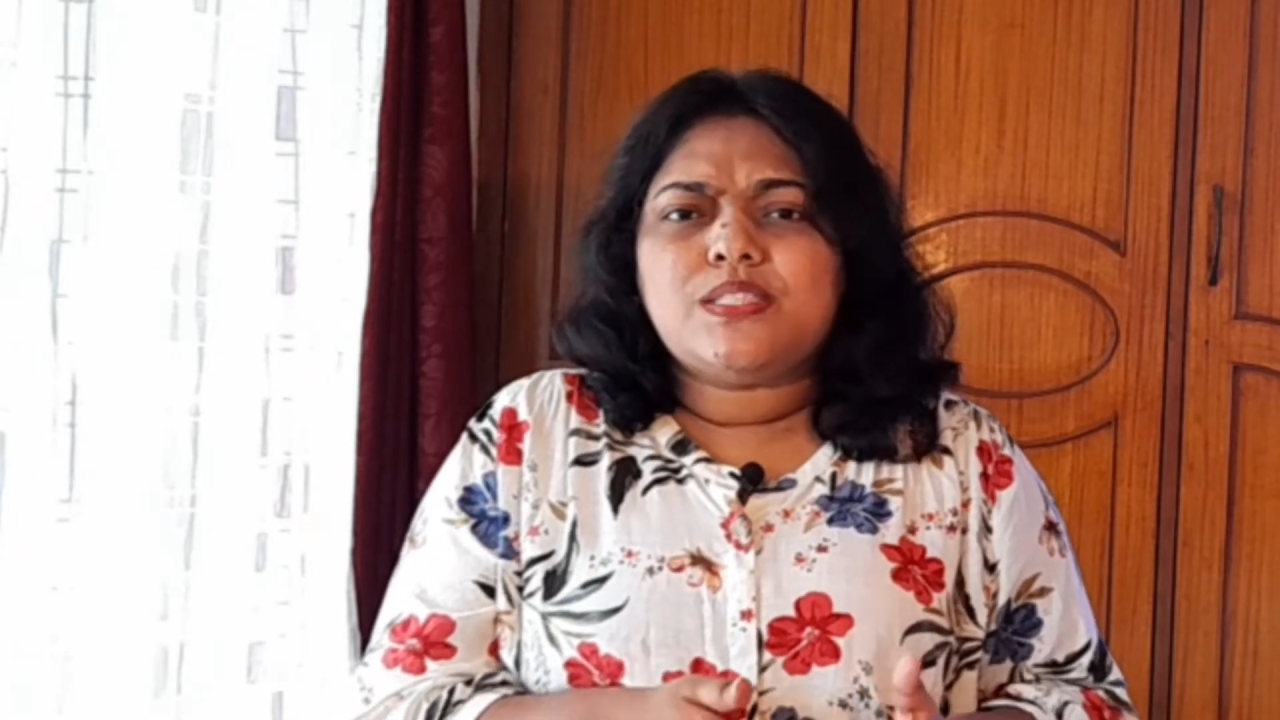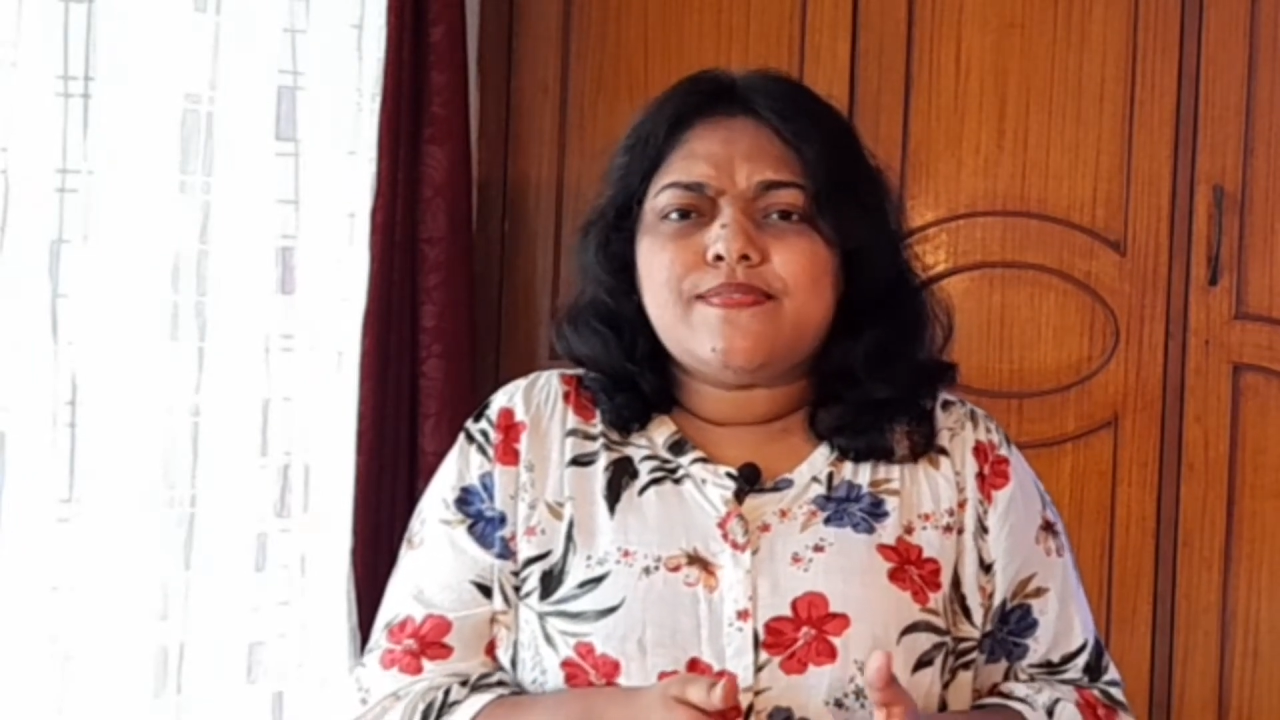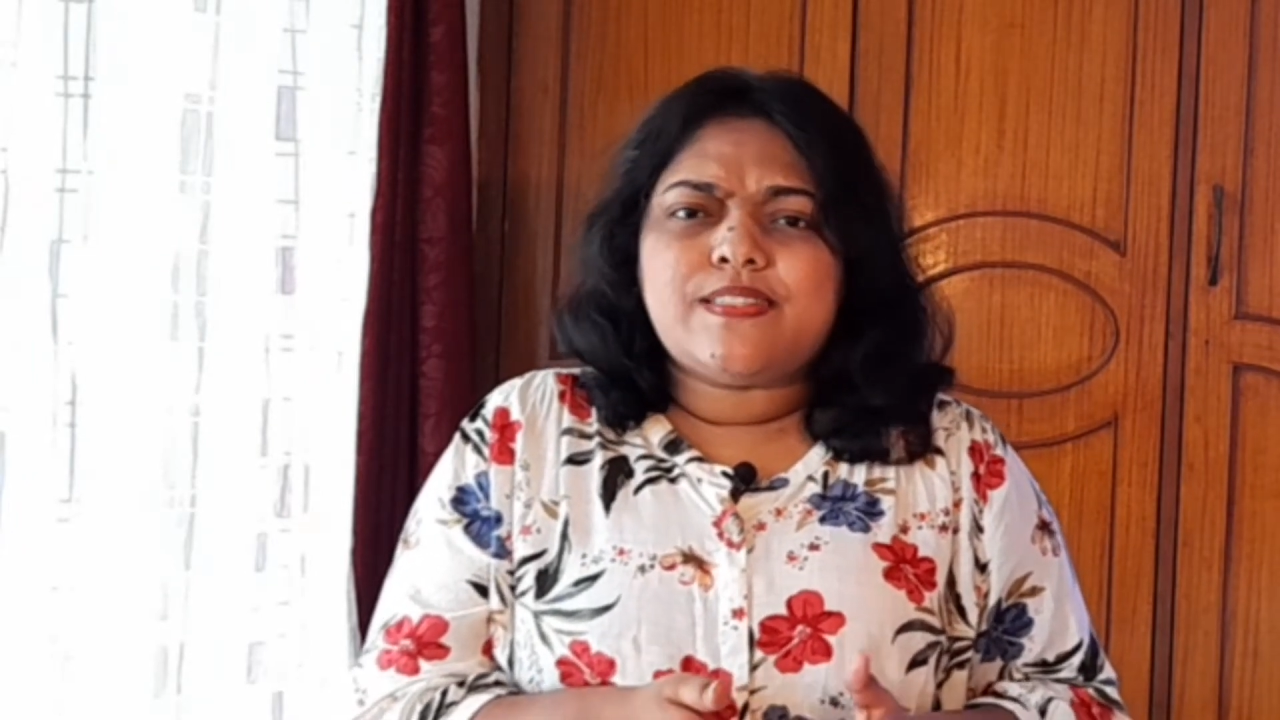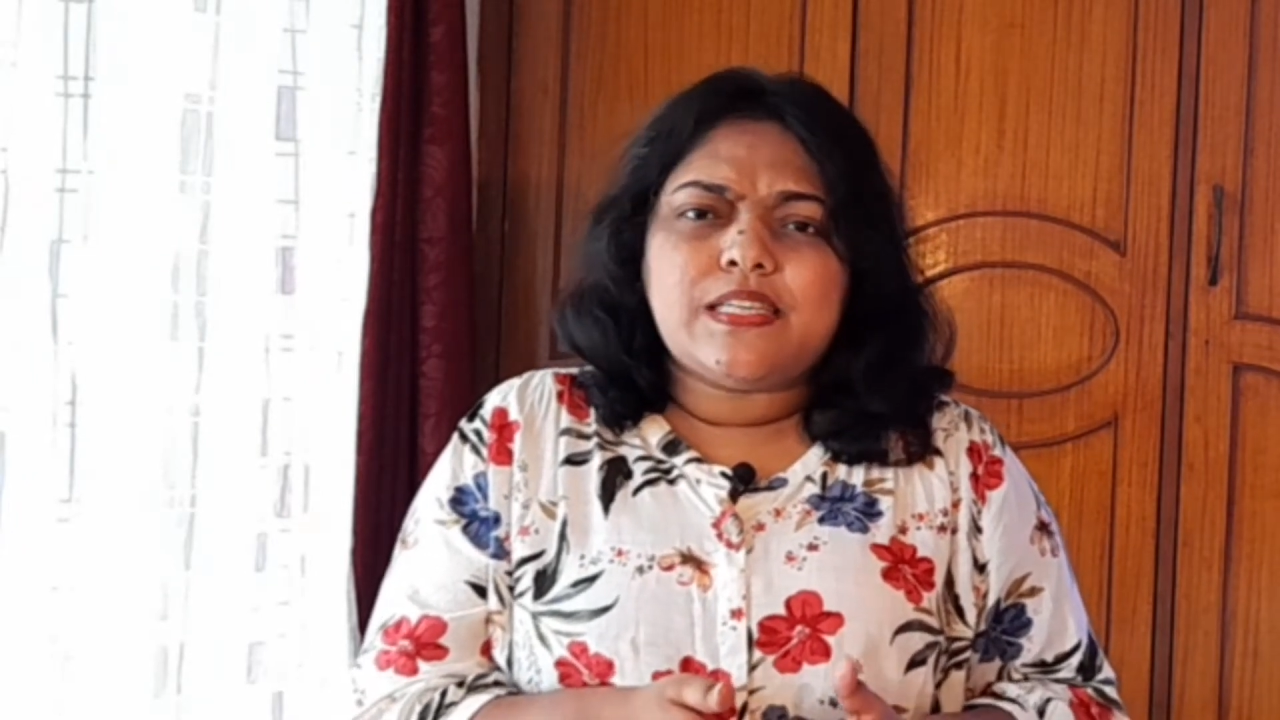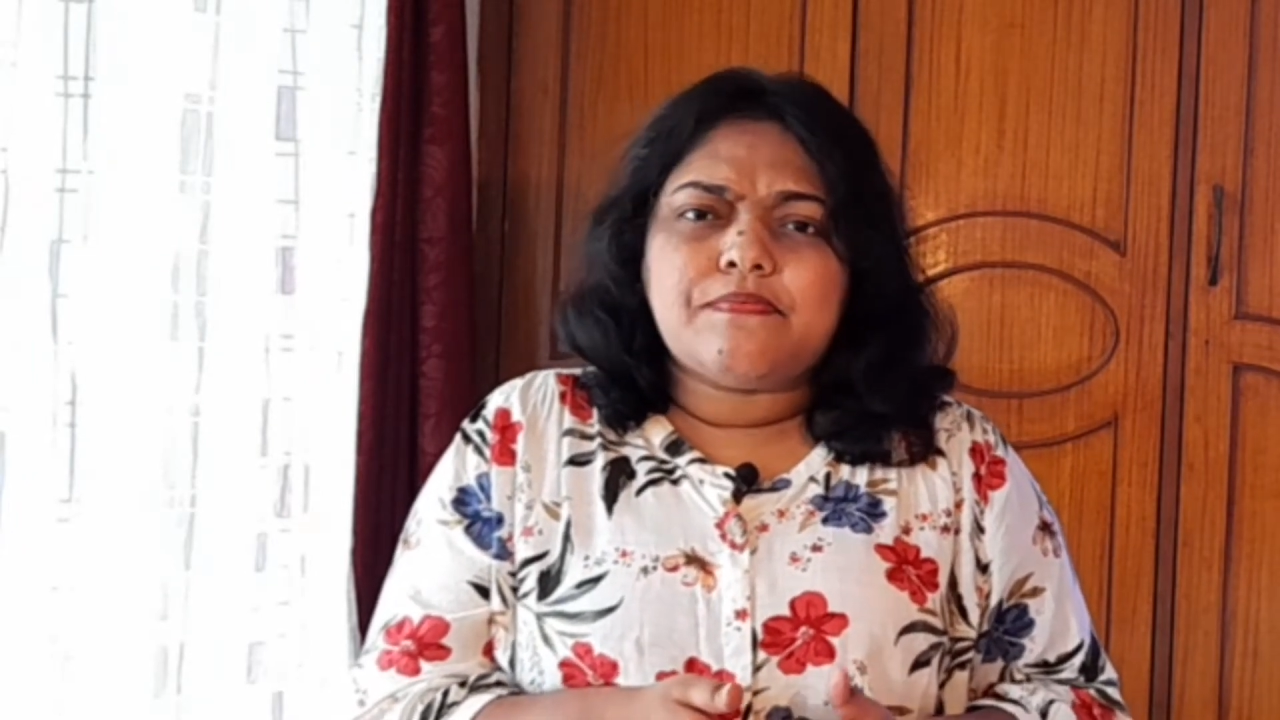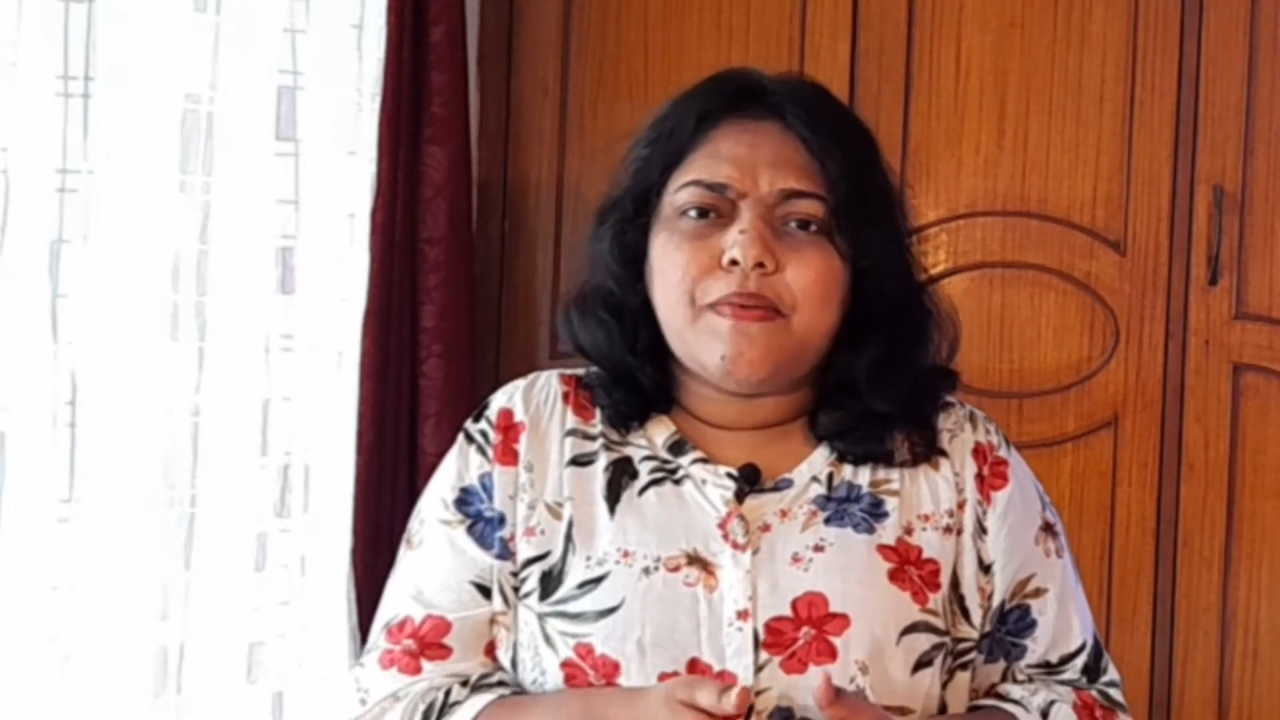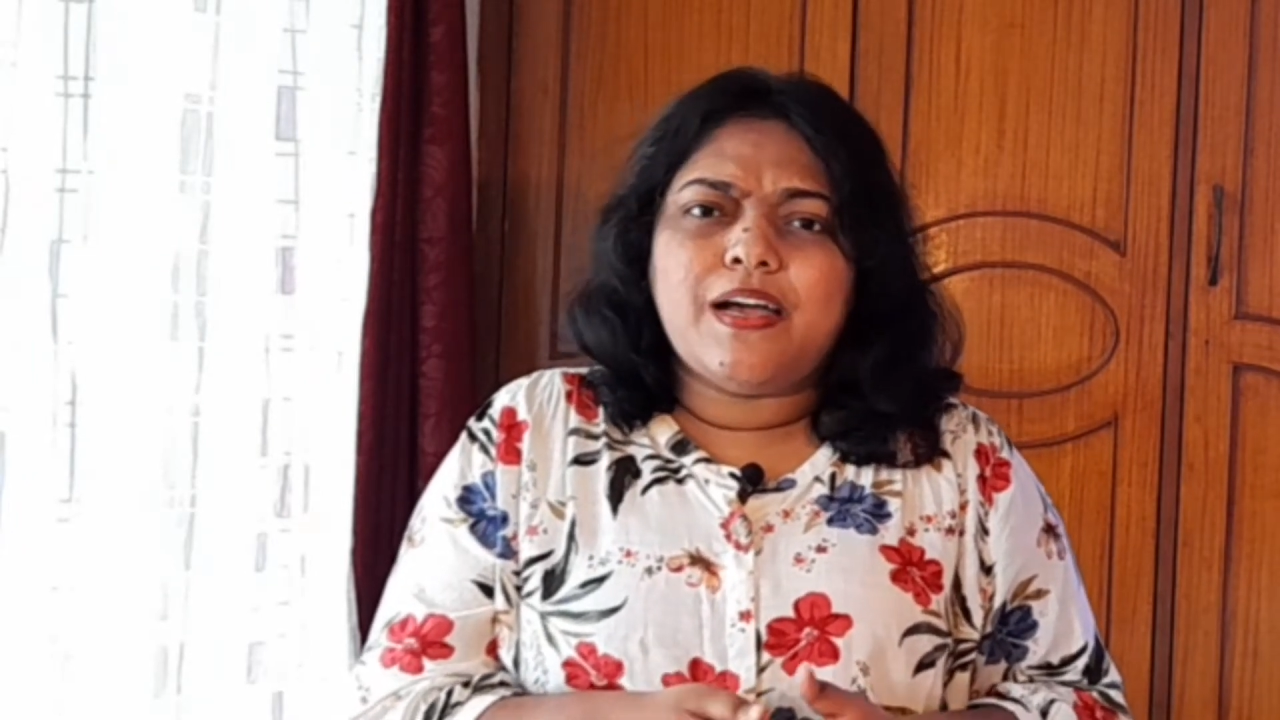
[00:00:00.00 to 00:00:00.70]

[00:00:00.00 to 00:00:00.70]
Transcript: of stigma